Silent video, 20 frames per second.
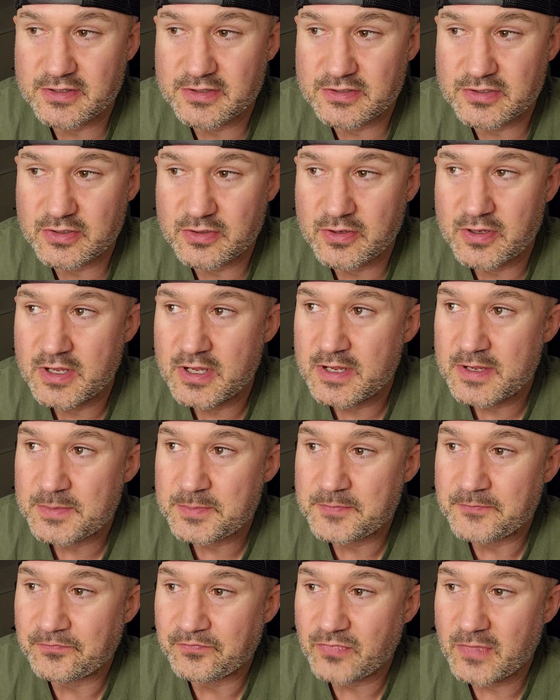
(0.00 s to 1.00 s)
So
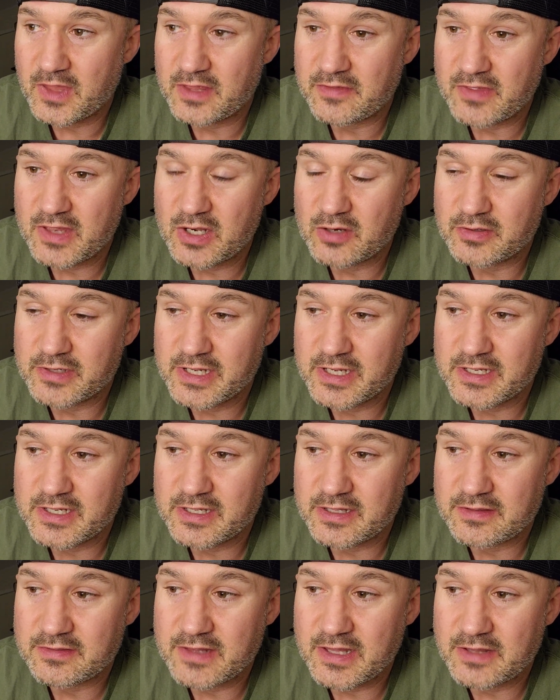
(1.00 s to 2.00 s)
if they don't get
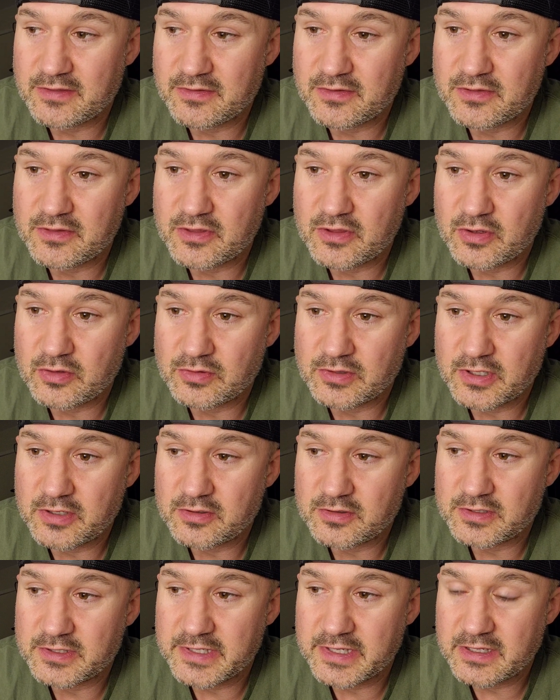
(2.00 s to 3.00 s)
it, then they'll
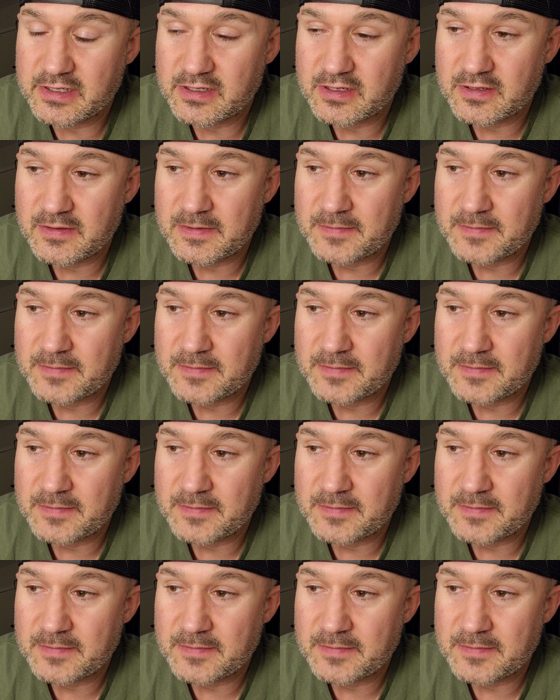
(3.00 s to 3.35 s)
literally